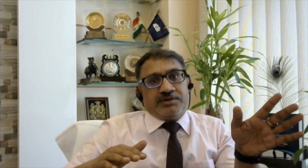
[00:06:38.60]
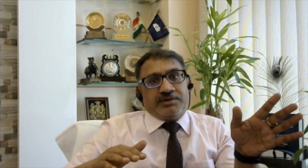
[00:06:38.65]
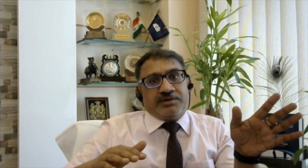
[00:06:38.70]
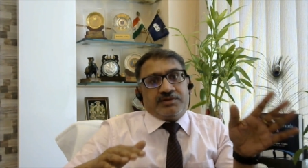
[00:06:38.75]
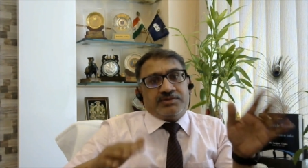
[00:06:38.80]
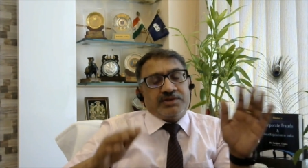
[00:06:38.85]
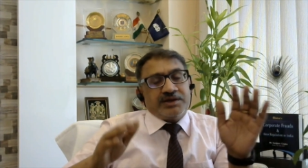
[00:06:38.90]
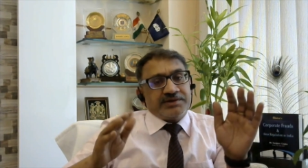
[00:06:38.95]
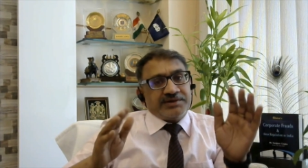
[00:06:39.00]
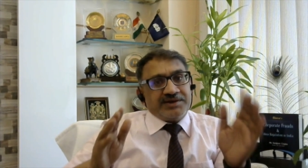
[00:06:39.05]

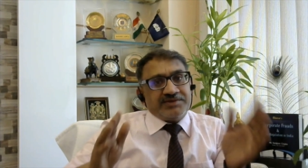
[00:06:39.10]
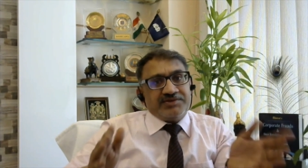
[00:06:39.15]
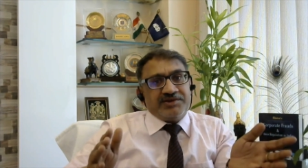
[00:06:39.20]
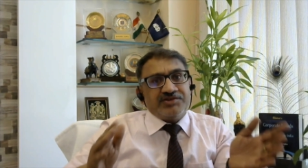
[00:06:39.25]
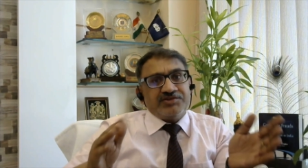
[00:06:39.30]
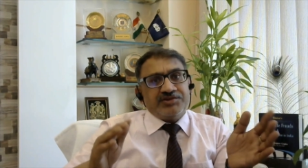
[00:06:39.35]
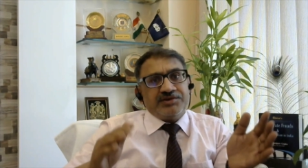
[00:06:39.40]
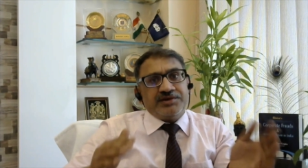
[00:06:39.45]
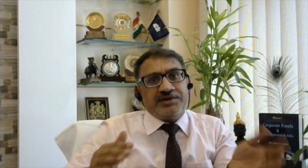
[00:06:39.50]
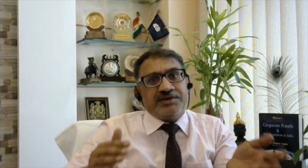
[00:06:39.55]
The
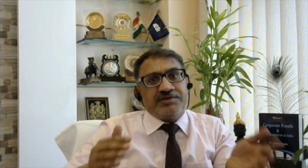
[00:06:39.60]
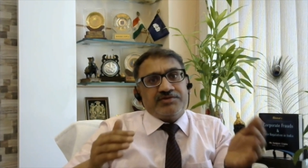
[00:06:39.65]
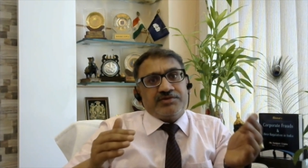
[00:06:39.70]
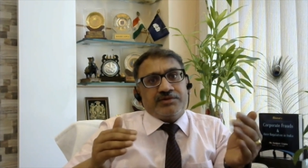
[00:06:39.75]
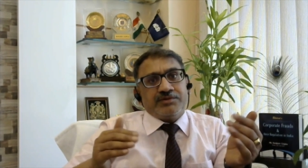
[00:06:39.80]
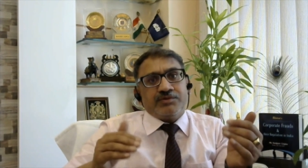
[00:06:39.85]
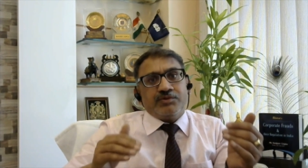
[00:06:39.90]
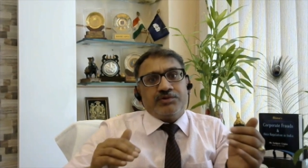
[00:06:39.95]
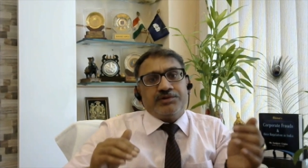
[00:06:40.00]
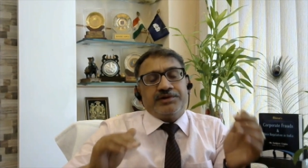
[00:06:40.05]
transaction is
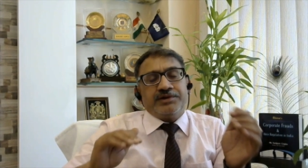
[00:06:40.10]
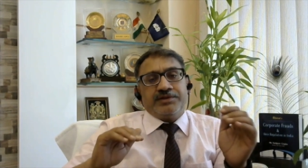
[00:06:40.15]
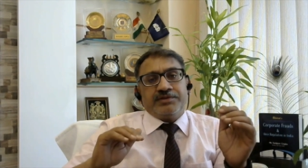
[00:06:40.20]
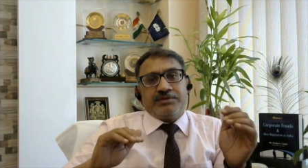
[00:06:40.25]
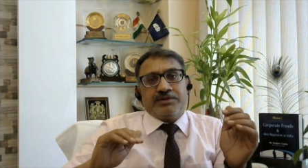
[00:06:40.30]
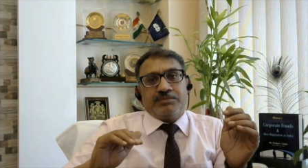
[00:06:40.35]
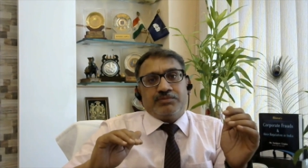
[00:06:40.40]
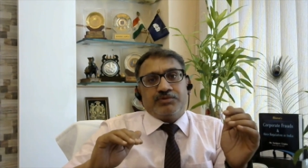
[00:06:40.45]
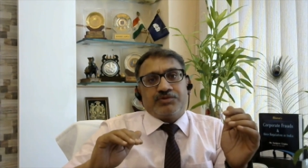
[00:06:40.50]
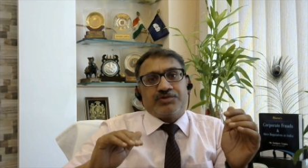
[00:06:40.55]
recorded in
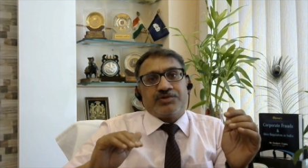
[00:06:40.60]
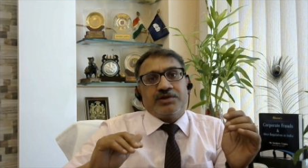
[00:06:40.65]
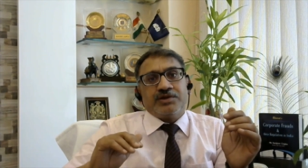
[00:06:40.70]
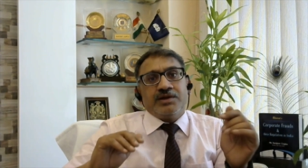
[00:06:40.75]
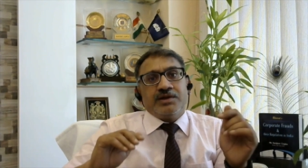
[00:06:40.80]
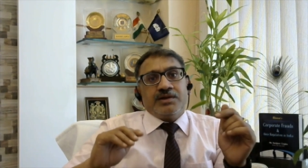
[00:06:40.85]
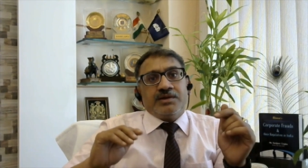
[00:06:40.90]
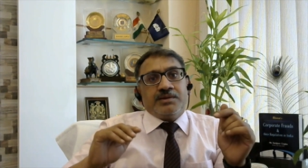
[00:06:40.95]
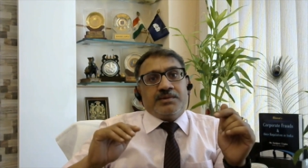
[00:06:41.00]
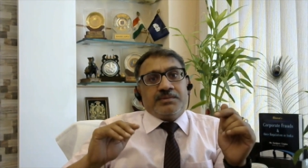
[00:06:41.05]
the books,
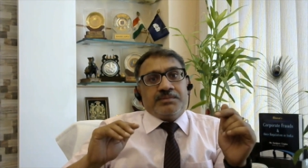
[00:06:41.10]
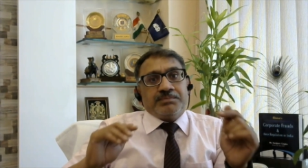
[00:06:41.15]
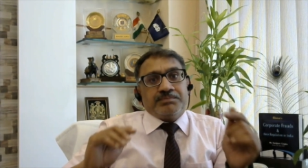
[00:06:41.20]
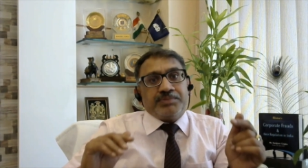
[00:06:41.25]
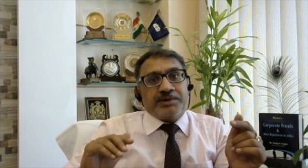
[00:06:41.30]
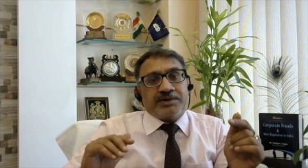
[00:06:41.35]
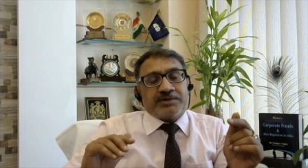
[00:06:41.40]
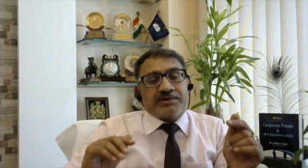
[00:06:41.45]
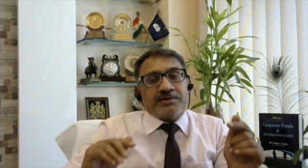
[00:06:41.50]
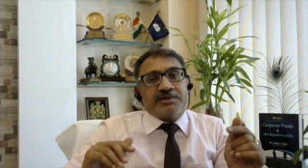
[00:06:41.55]

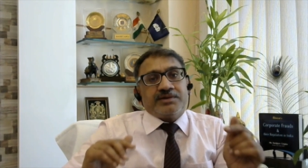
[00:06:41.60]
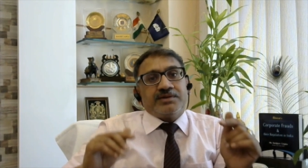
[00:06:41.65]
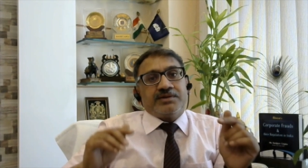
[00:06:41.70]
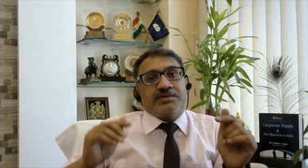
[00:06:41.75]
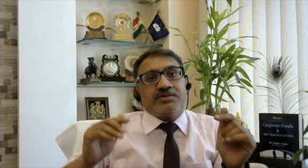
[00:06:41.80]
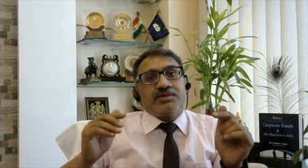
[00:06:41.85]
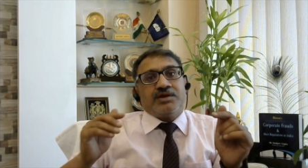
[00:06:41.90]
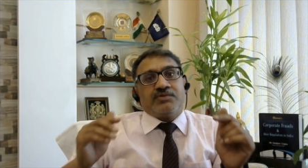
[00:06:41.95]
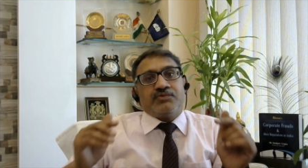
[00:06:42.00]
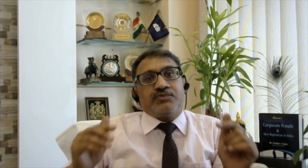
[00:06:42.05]
but
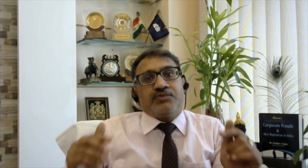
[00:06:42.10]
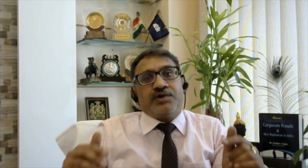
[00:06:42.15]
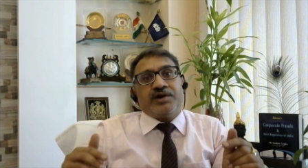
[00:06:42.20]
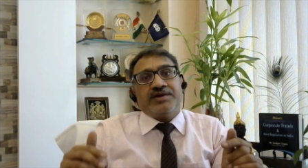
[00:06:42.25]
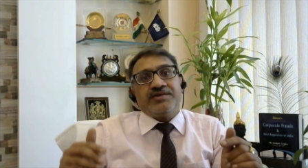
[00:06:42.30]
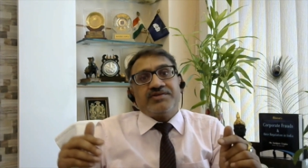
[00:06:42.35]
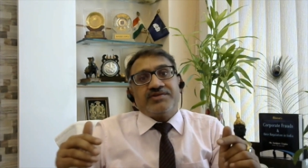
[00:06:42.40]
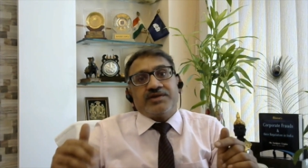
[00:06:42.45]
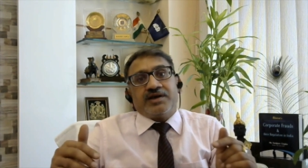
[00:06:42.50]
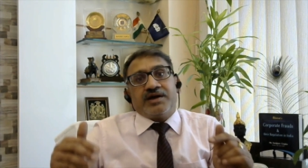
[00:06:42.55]
the
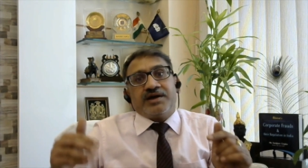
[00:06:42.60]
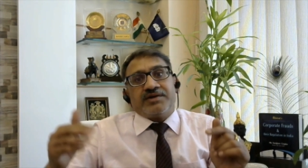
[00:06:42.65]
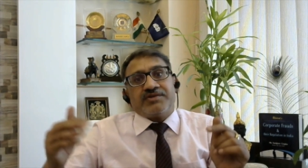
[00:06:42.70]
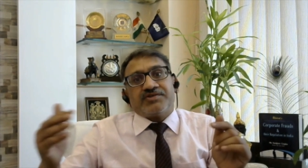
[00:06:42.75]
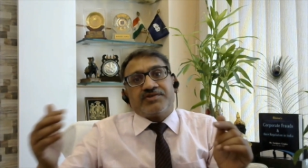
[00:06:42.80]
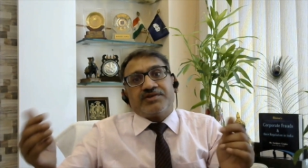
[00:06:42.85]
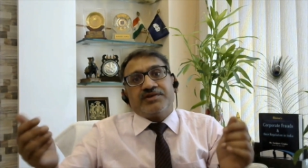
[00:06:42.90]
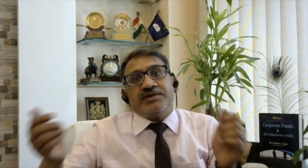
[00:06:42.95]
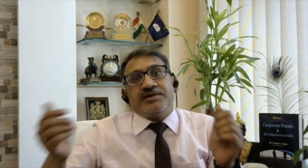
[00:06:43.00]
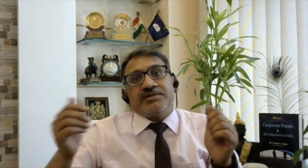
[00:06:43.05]
funds are
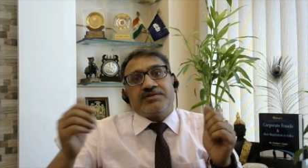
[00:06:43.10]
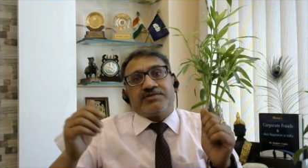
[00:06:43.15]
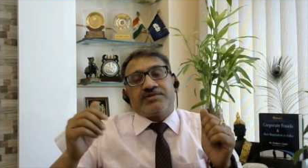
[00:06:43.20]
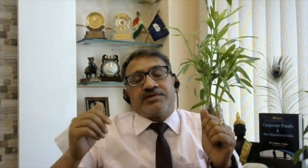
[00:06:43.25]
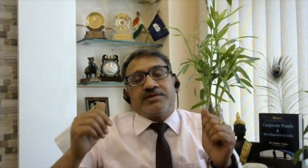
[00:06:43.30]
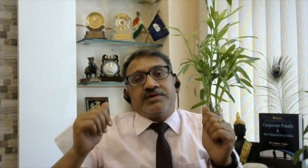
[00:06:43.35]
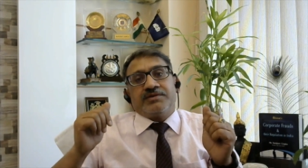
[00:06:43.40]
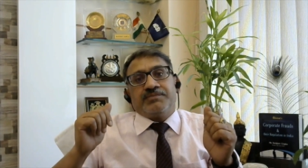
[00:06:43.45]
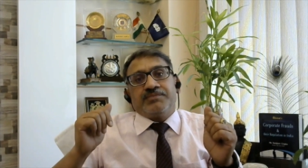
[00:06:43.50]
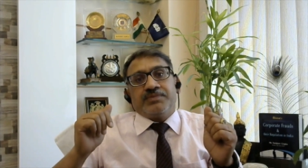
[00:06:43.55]
steals.
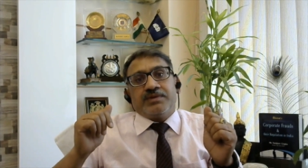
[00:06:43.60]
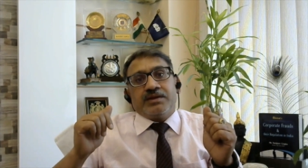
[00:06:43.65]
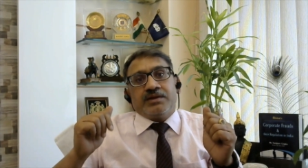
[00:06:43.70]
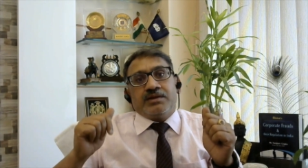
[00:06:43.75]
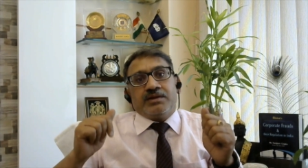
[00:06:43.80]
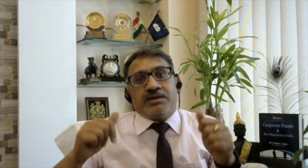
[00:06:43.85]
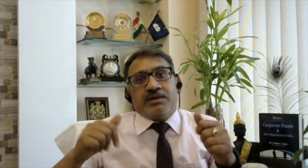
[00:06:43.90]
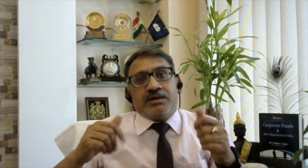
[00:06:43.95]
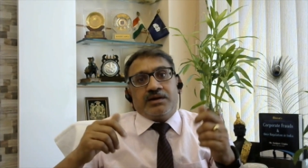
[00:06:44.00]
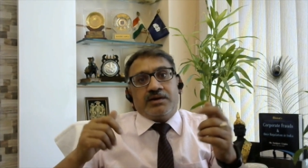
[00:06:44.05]

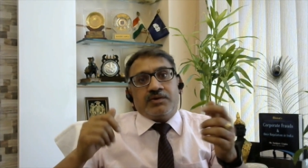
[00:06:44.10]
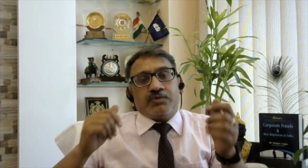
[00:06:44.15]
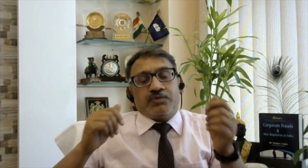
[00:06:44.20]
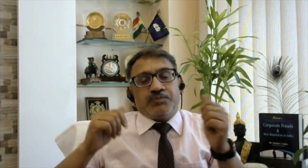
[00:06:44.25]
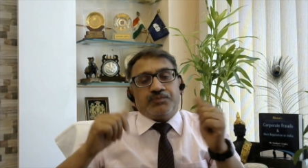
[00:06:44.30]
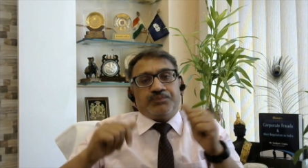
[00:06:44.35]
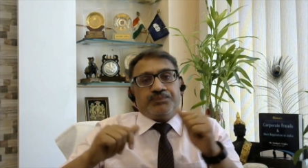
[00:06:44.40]
How?